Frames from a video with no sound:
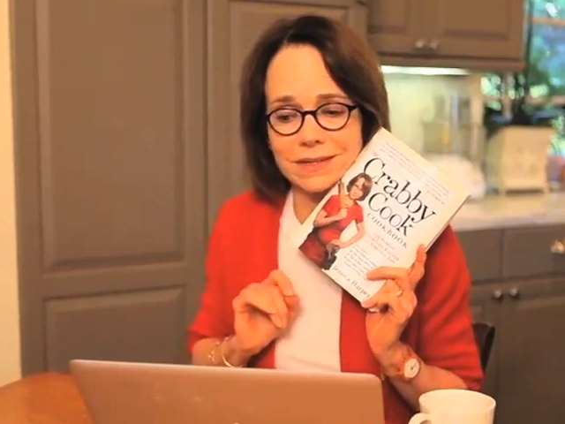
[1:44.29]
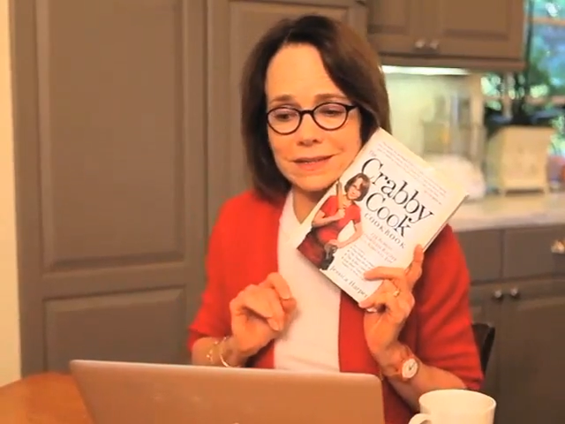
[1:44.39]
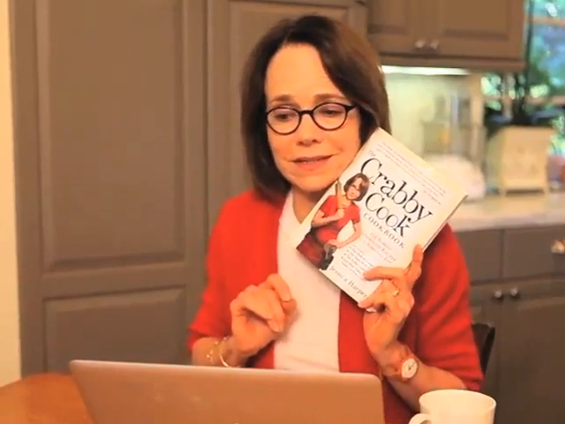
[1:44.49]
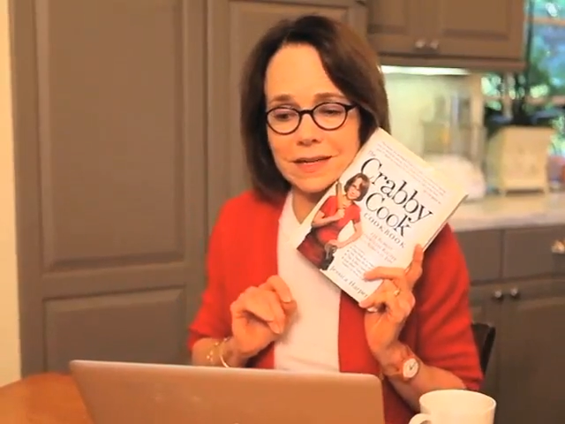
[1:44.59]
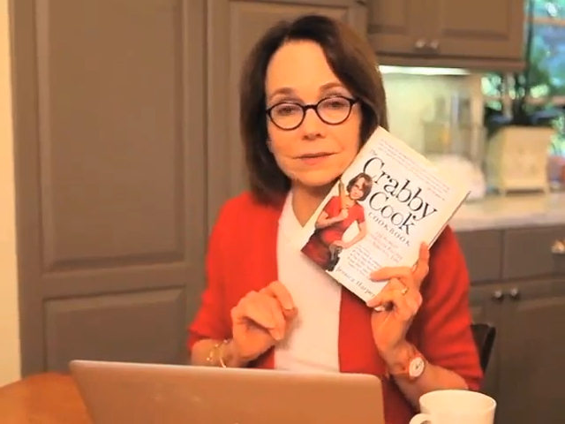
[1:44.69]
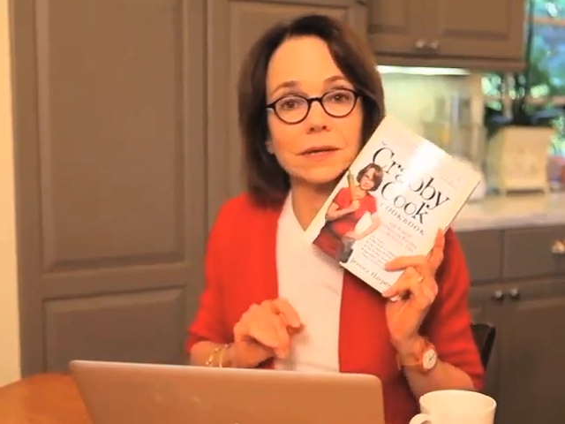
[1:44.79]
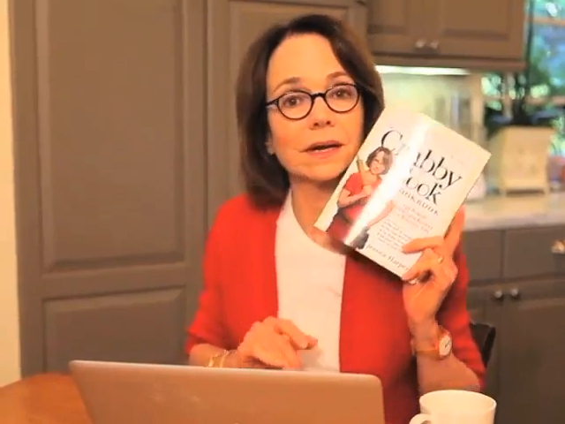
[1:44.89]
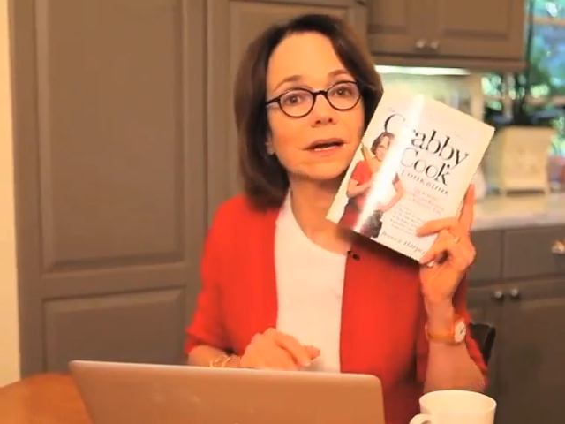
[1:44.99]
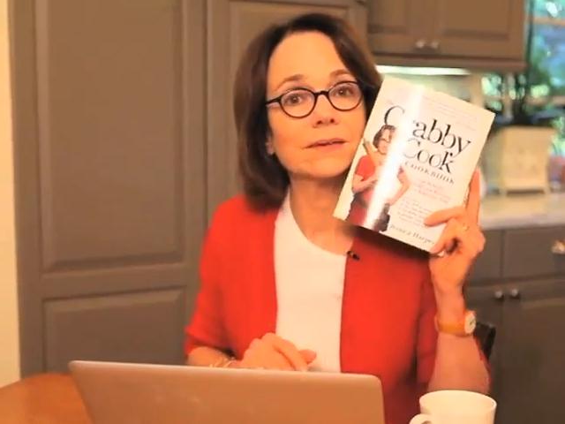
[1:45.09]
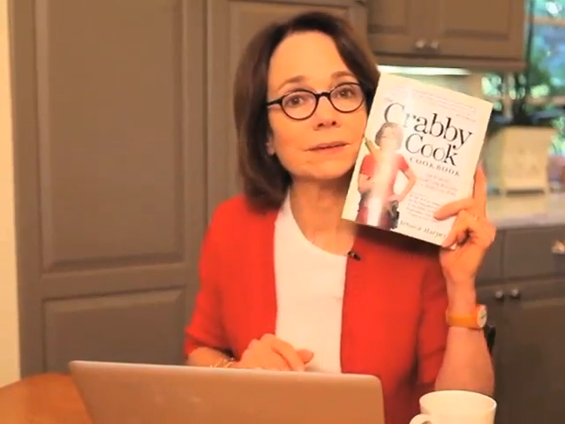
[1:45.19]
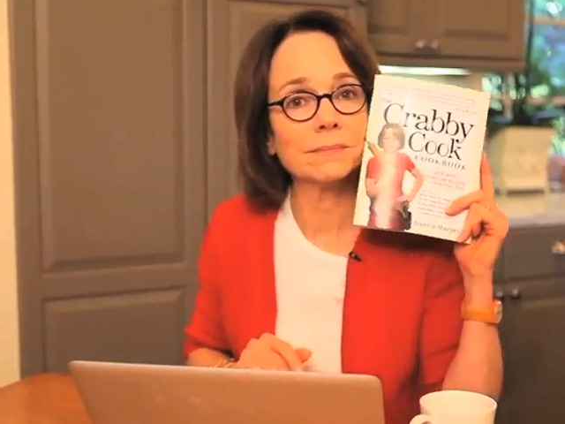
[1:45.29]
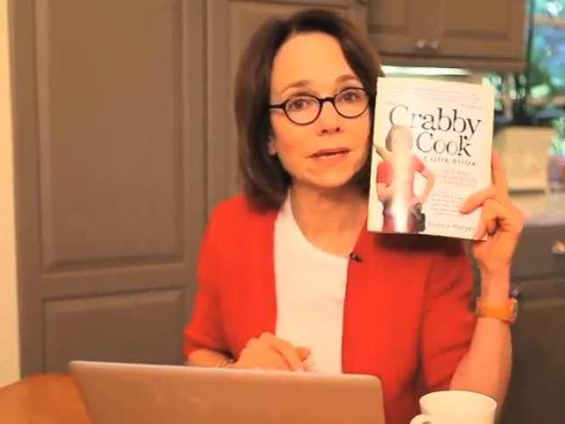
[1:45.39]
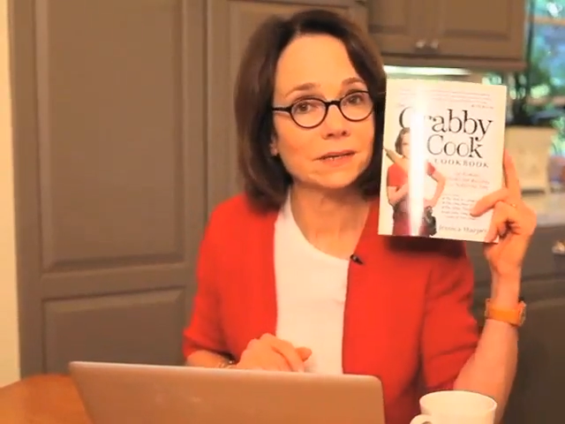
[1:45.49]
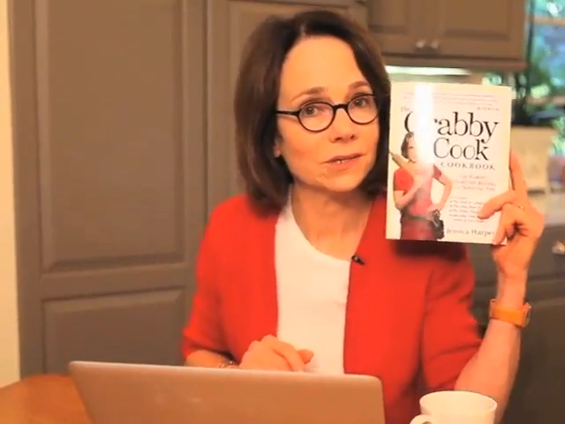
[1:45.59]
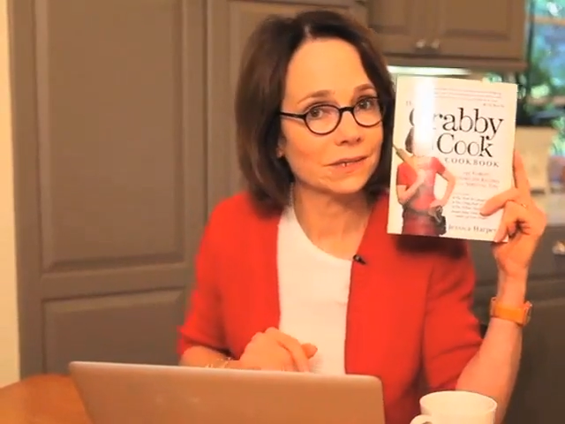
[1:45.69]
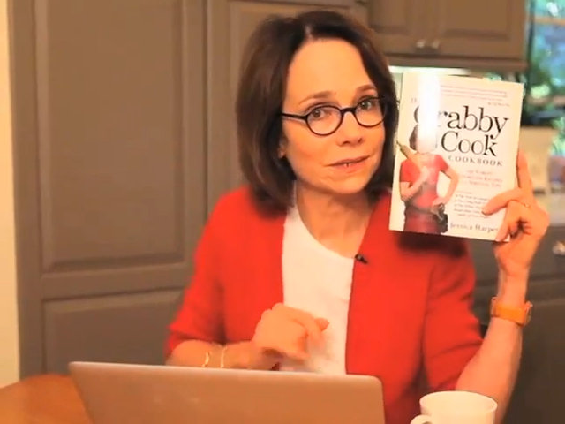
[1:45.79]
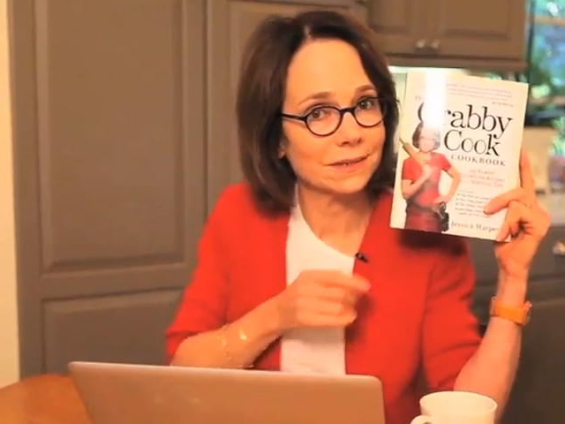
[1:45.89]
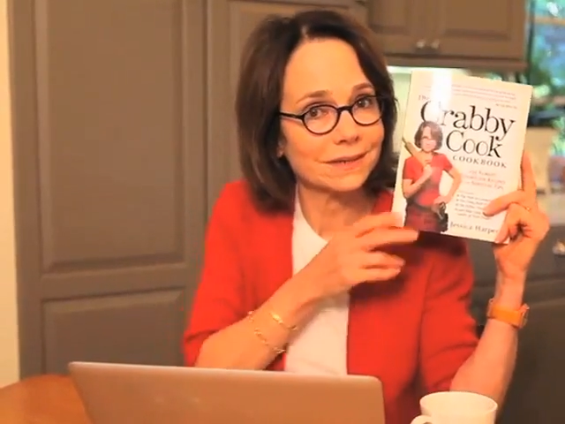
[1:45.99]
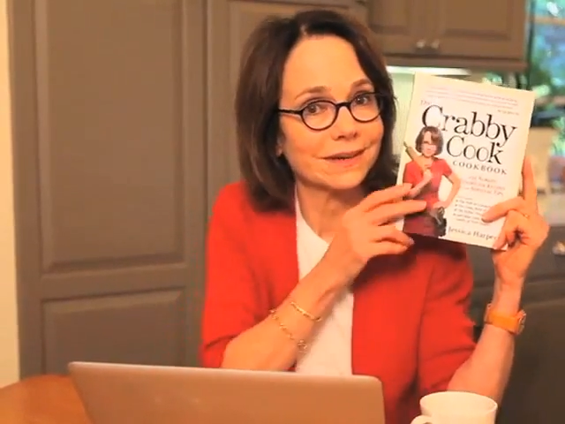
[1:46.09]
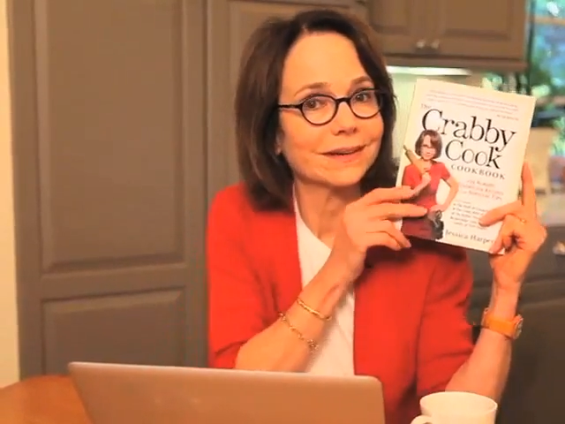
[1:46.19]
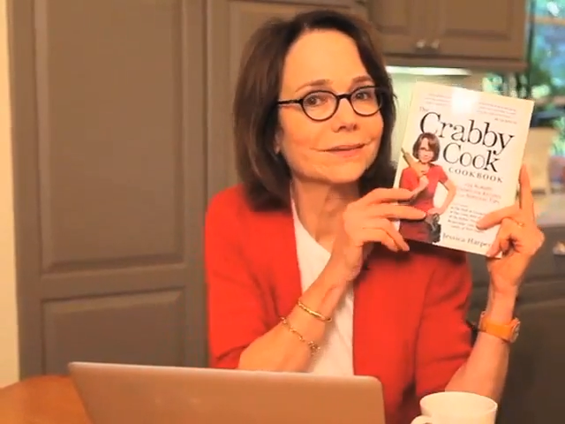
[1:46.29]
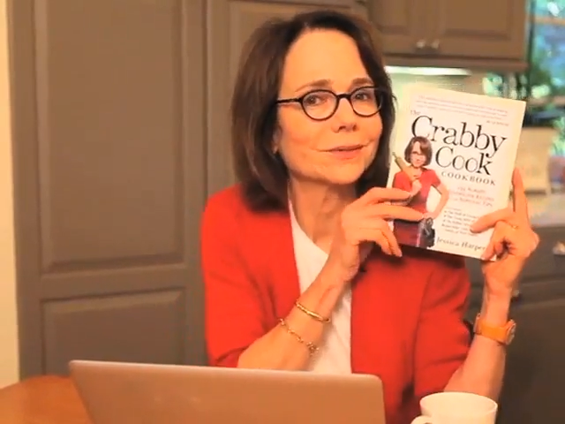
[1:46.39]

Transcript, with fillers: that down. Have I mentioned I have a